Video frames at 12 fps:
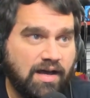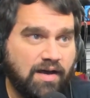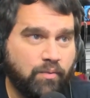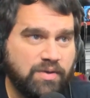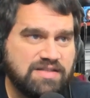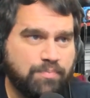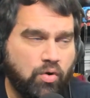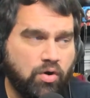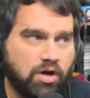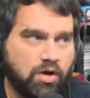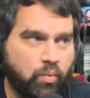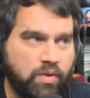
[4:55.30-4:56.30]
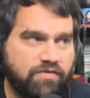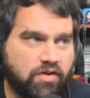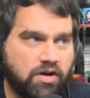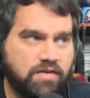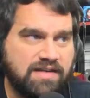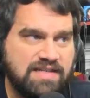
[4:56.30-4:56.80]
Uh, what's more,
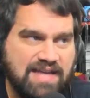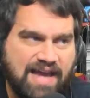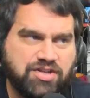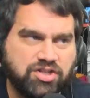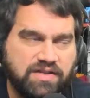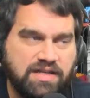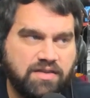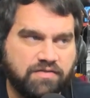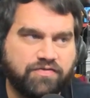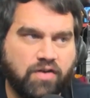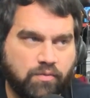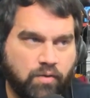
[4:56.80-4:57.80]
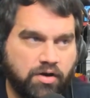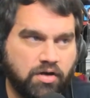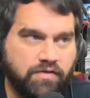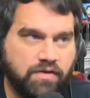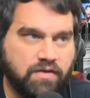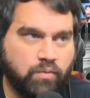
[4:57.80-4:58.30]
we've heard that he's actually the front
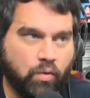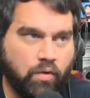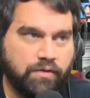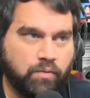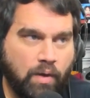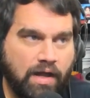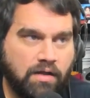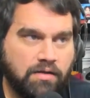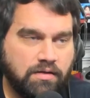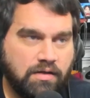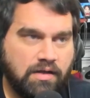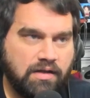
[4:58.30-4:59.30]
runner for this role as well.